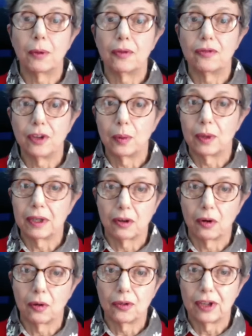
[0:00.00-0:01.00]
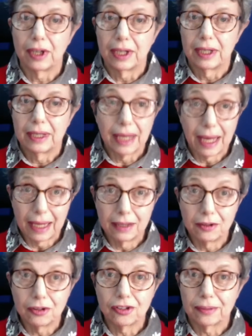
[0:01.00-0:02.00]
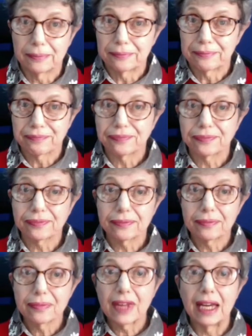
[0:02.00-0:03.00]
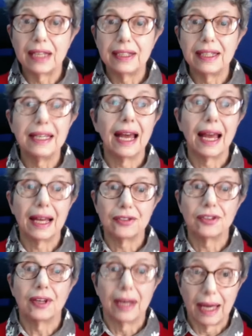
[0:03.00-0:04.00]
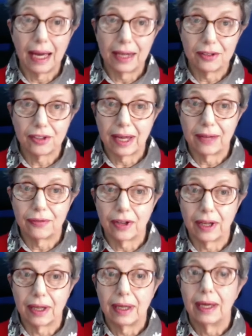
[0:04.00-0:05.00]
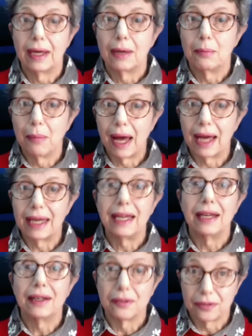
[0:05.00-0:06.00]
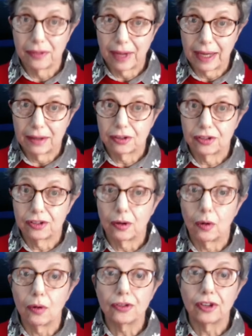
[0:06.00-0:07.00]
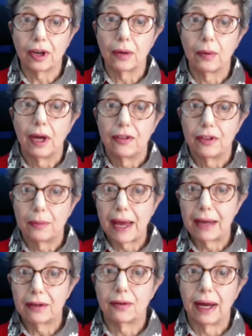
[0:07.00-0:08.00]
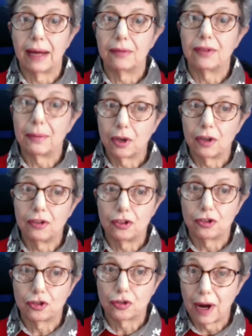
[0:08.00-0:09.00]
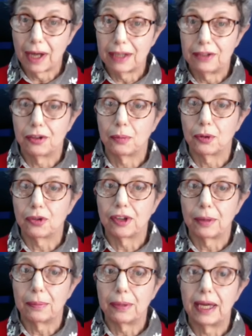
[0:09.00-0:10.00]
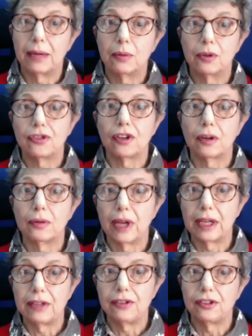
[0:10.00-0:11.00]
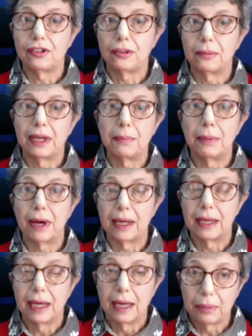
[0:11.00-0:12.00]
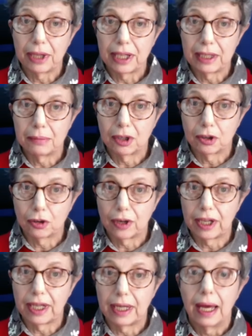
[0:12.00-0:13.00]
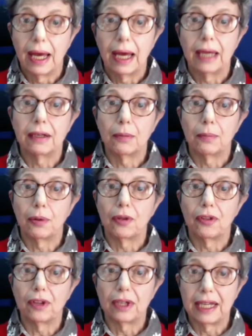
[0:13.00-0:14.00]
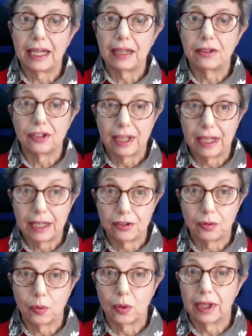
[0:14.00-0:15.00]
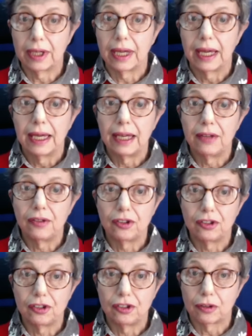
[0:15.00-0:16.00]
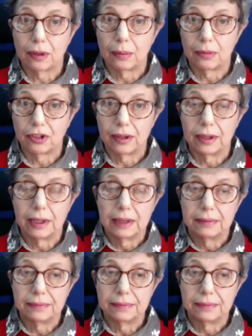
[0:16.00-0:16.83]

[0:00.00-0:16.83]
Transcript: from a viewer called Callus, and he has, as ever, my thanks. Also, the background I'm going to try to put up here was donated to me by Pete McCree, and I'll put the link to his work in the description